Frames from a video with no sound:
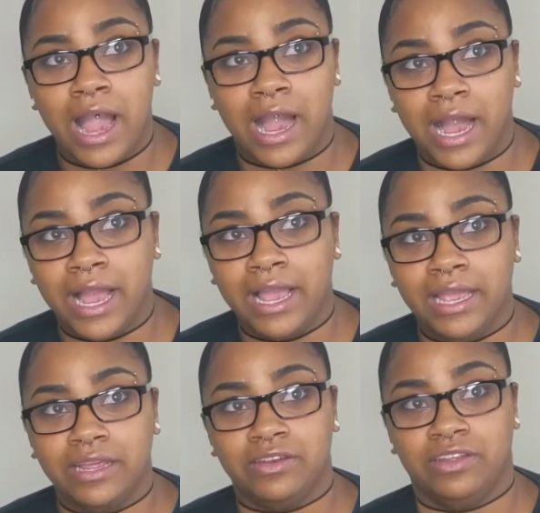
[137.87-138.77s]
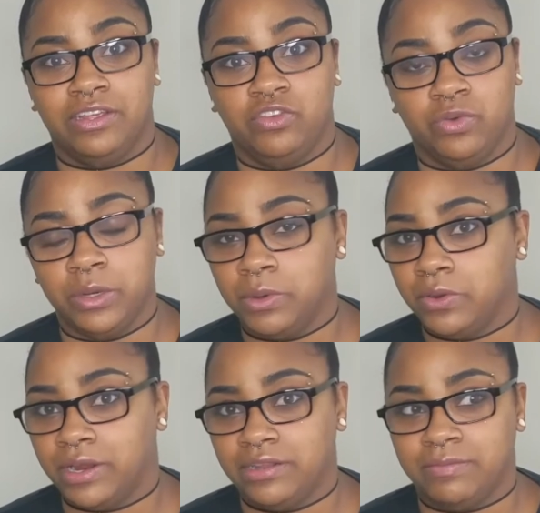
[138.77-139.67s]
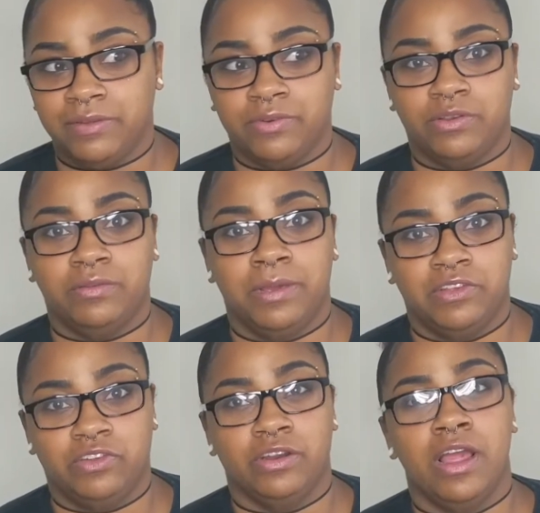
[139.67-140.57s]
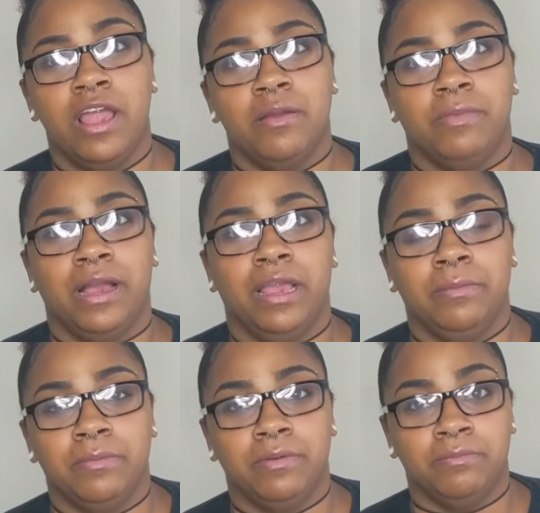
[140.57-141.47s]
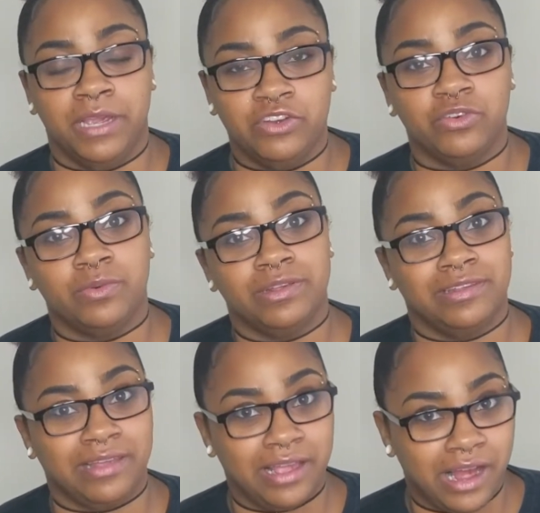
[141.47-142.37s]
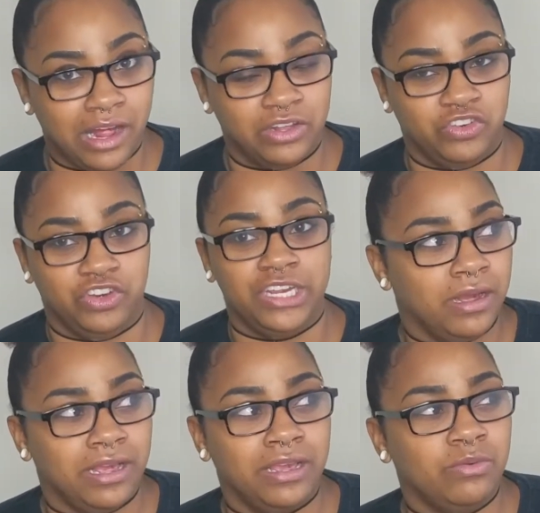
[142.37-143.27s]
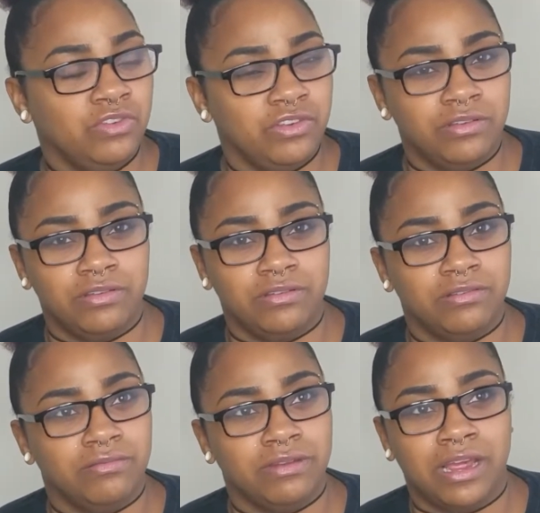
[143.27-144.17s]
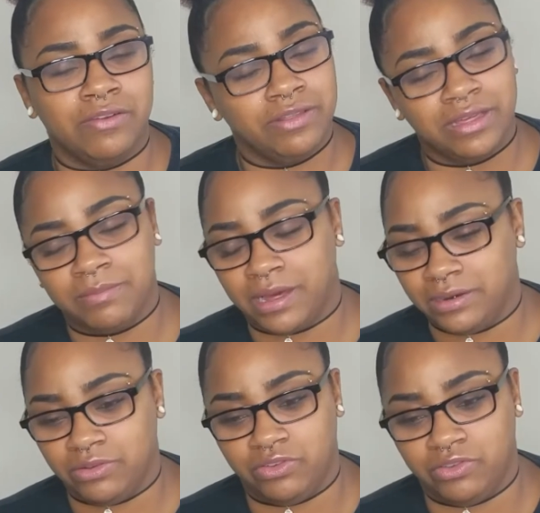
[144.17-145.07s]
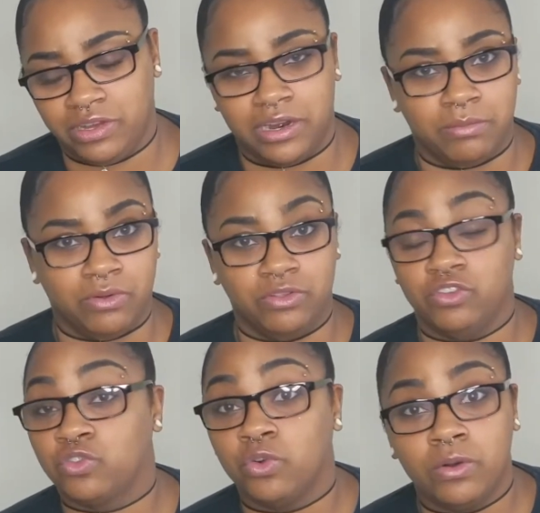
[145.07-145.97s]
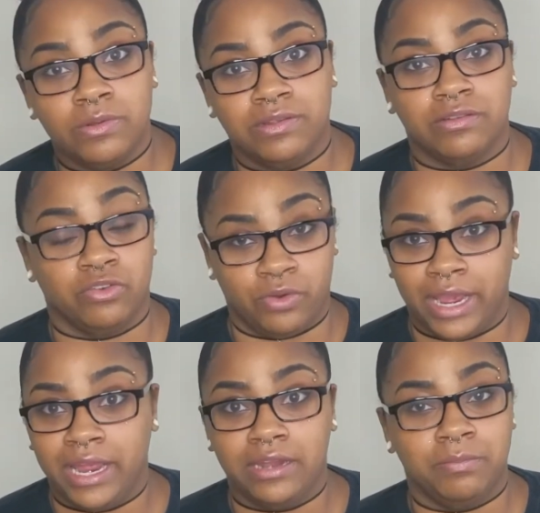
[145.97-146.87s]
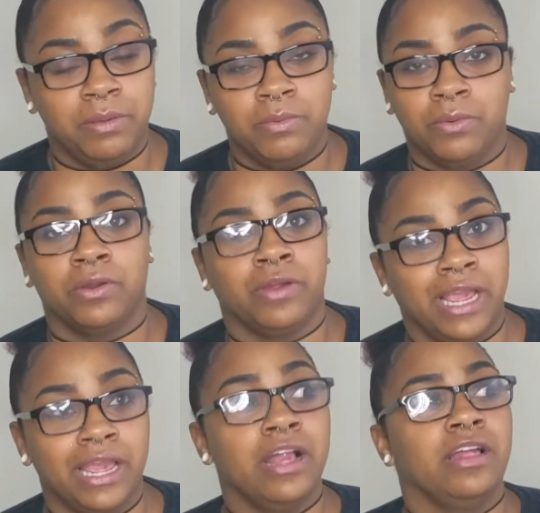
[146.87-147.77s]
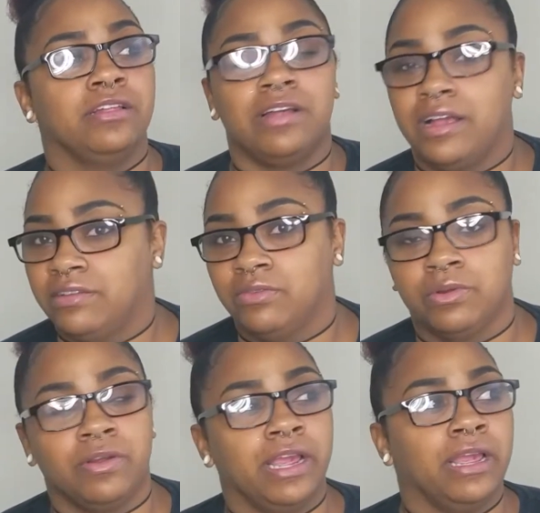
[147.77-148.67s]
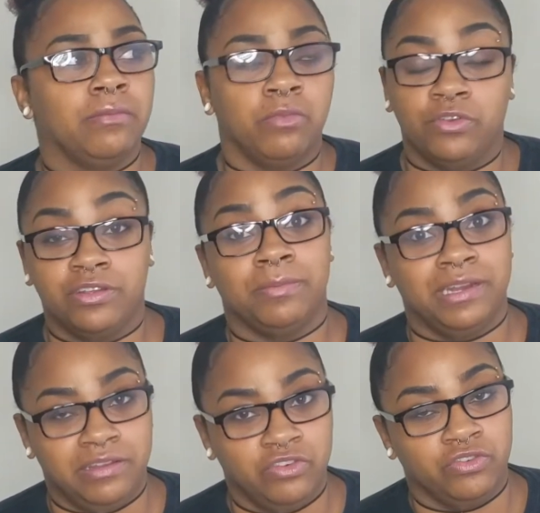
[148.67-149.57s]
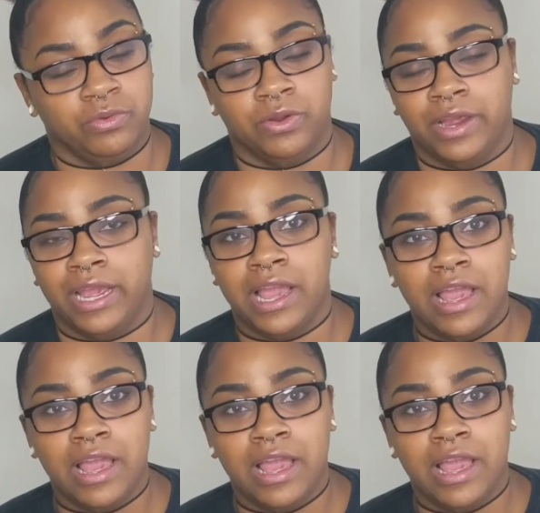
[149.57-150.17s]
I did 21 credits my first semester. My major was psychology. It was just, everything about it was just terrible. The school was great, the people were great, the classes were great, most of my teachers were great,